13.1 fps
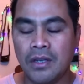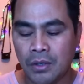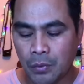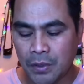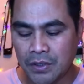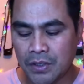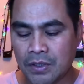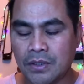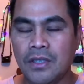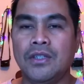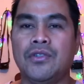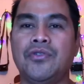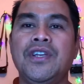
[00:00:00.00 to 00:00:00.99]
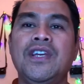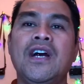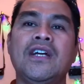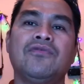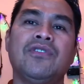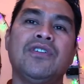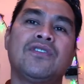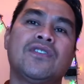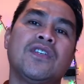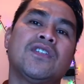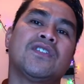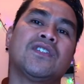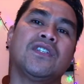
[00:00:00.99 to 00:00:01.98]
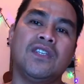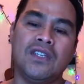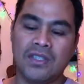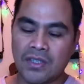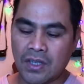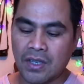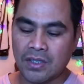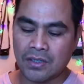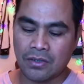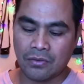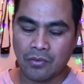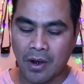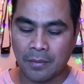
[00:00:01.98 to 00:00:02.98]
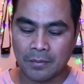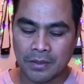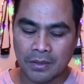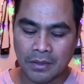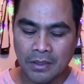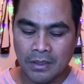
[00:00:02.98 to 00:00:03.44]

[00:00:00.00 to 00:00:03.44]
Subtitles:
which is 366 grams.